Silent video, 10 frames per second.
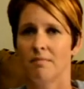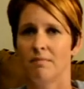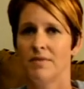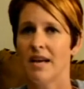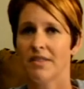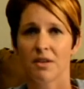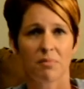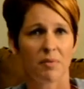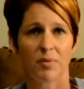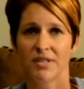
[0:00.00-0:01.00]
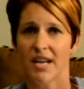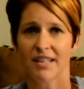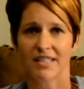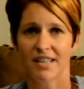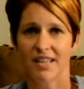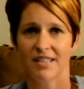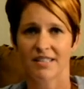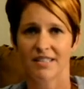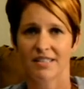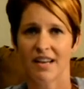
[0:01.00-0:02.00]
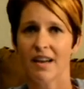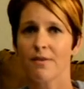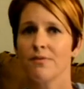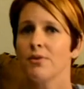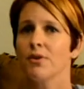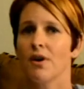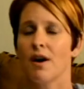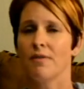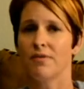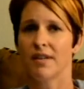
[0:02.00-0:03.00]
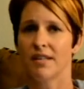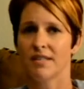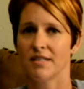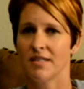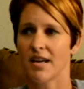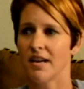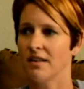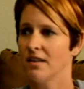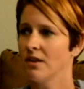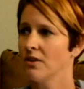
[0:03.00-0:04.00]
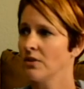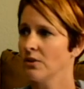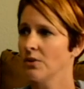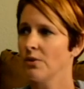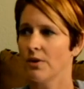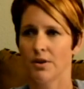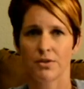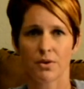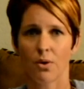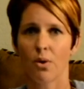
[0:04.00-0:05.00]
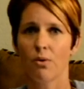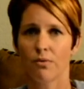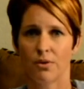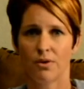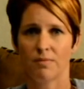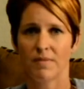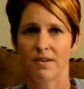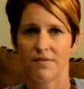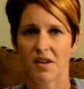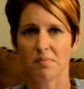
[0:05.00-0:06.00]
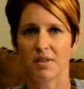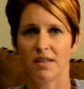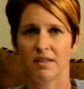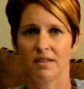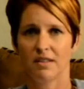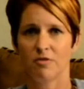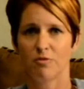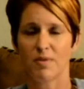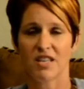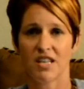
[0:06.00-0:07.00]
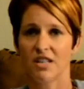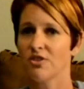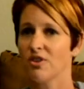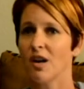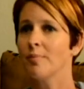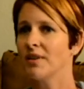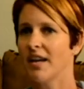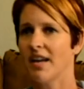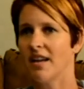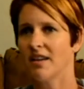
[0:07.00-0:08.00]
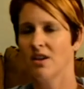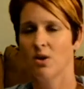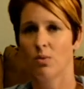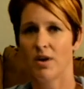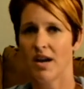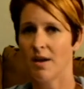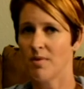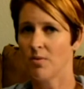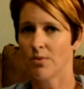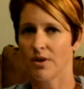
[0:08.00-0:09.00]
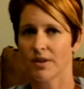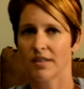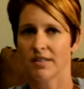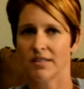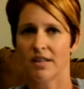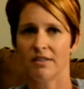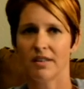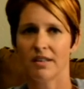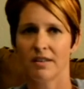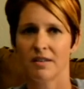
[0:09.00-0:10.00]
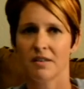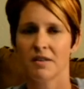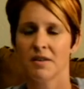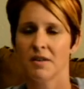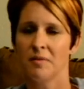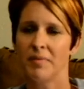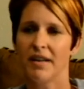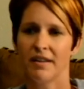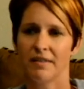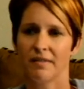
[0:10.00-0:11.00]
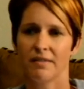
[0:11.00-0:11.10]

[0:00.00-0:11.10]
nothing but protected us. I have full confidence that the Lord is over my family when my kids are out playing, when I'm at work, etc. But